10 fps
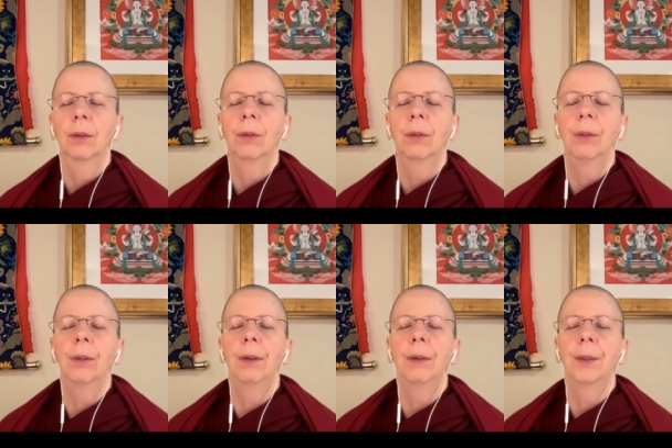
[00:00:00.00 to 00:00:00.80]
soon as
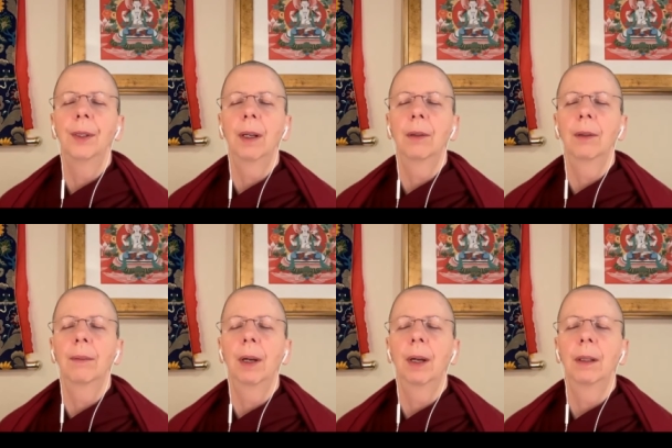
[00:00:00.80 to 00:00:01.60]
you hear a sound, the
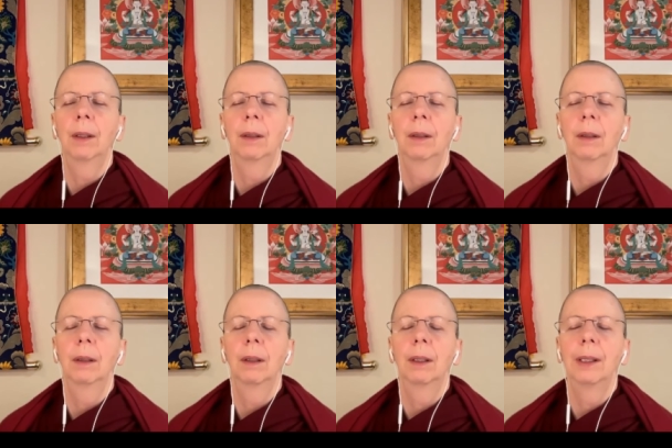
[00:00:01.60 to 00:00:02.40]
mind
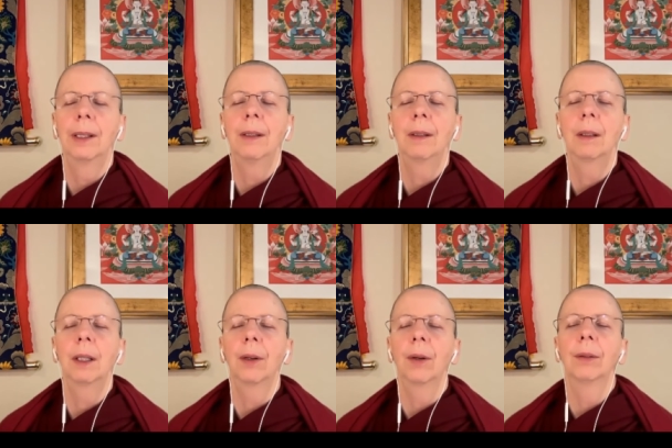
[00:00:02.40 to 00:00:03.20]

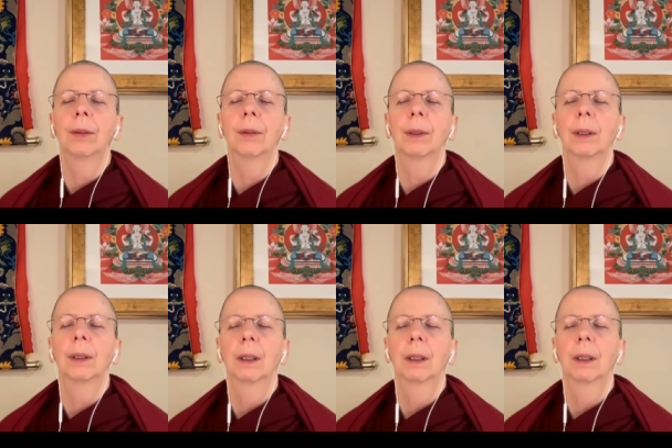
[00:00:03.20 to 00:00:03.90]
instantly goes to it.